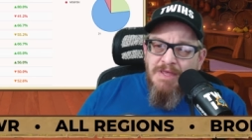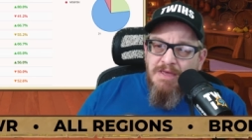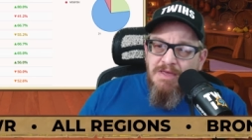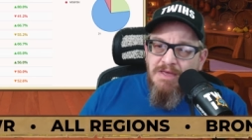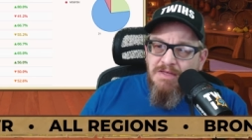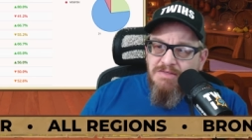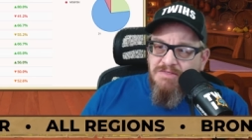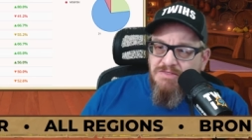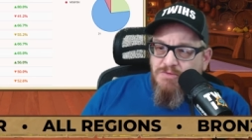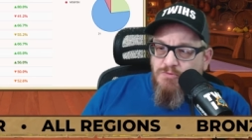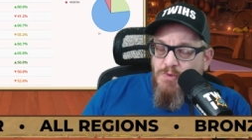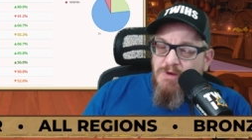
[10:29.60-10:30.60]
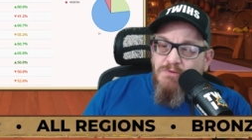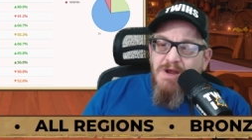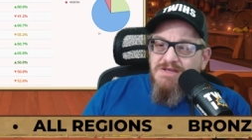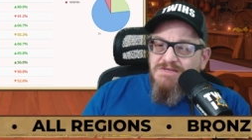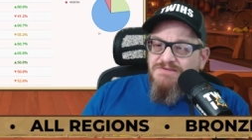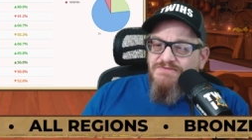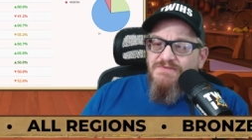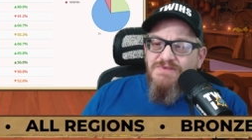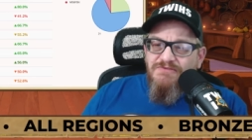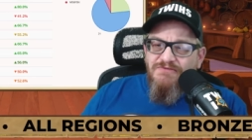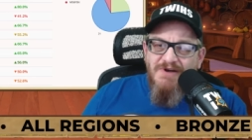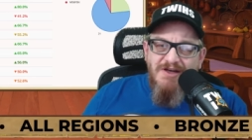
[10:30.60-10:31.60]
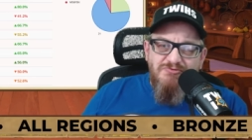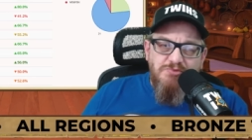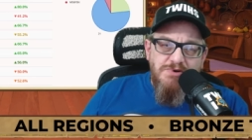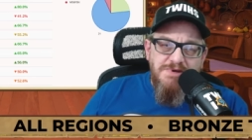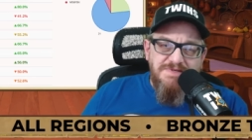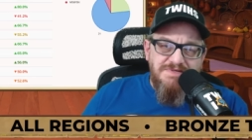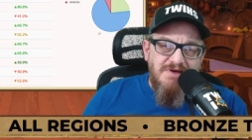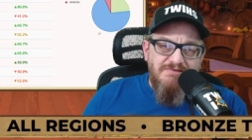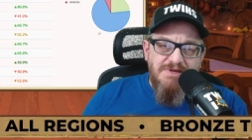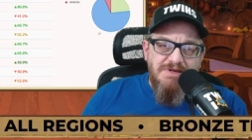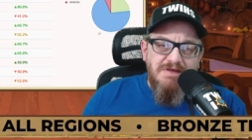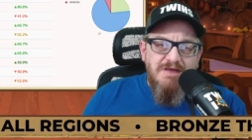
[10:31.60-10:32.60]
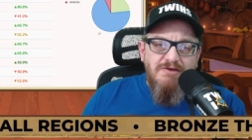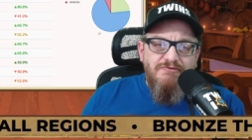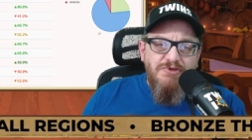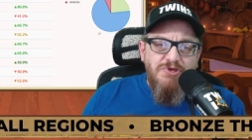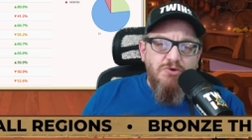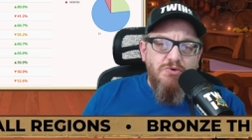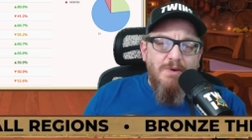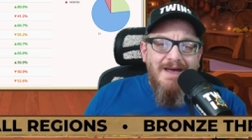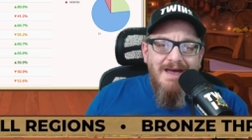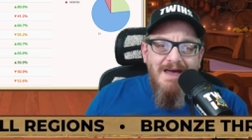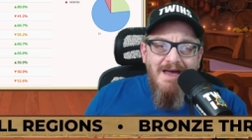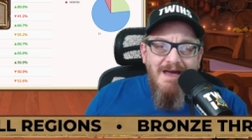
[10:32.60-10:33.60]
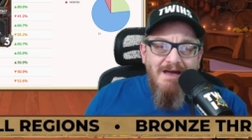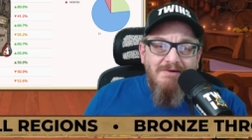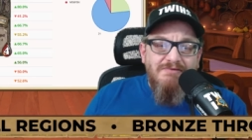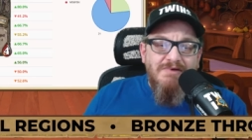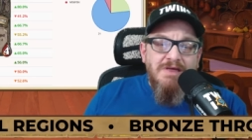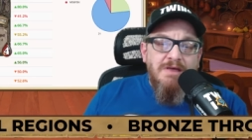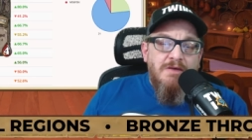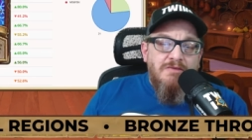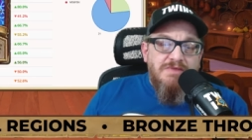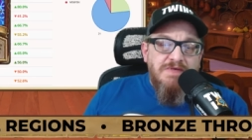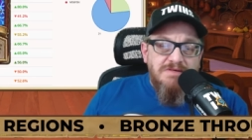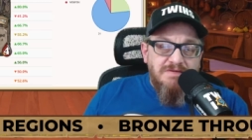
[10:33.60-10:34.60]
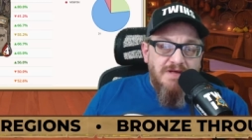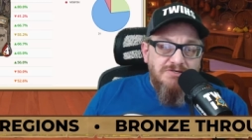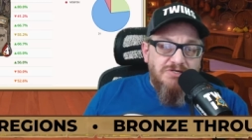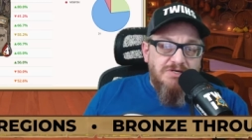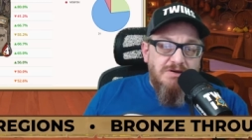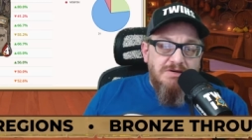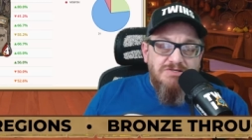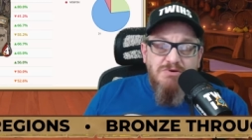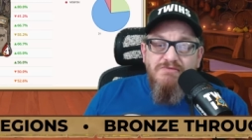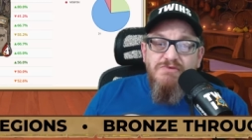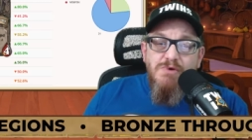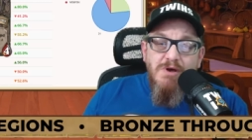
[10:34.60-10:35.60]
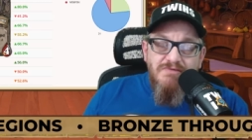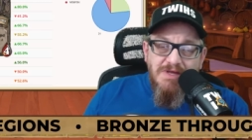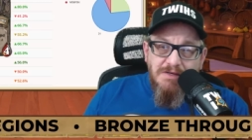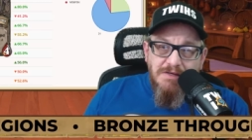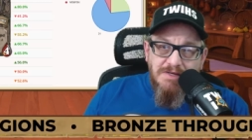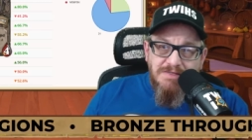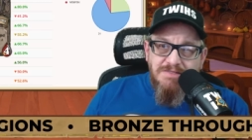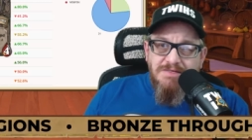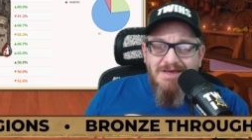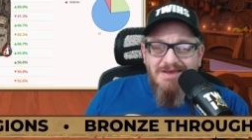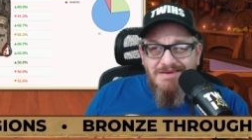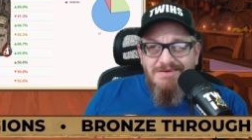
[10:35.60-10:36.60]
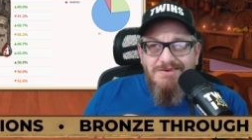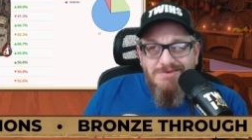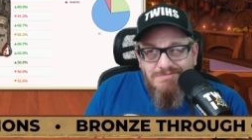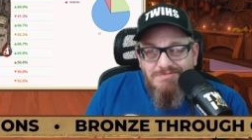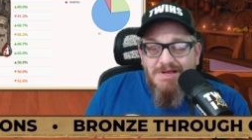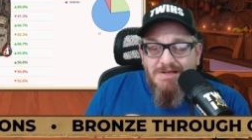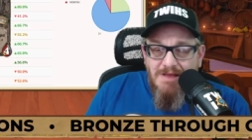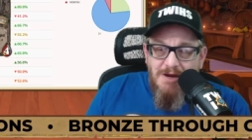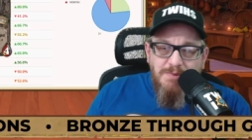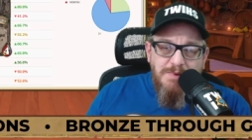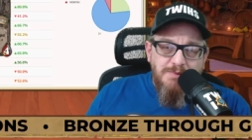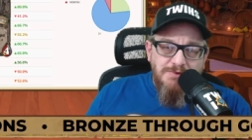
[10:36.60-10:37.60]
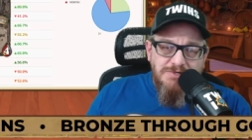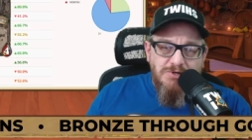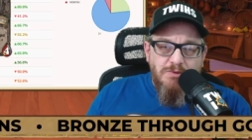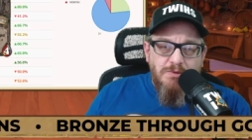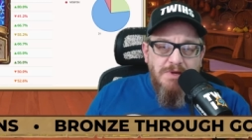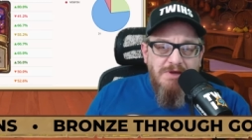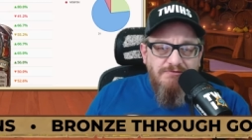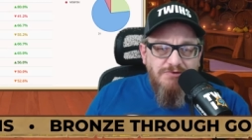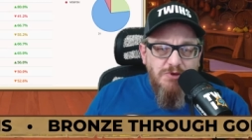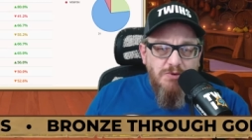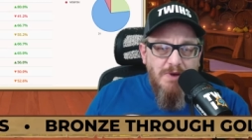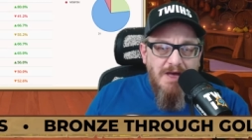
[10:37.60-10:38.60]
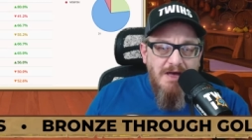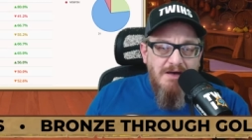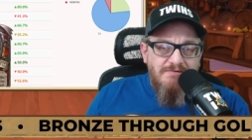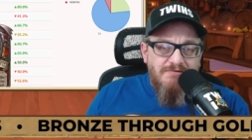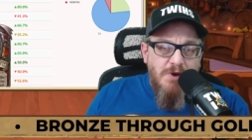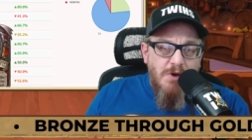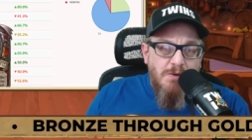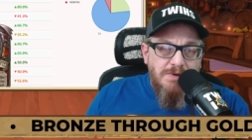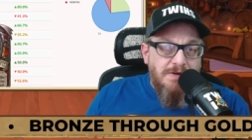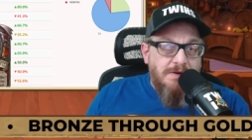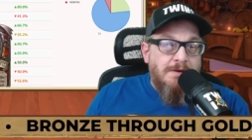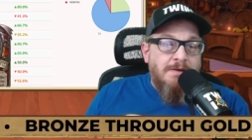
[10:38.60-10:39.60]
Its win rate is 55.7 if you have these legendaries. So if you have Ignis, and a lot of people do, if you have Odin,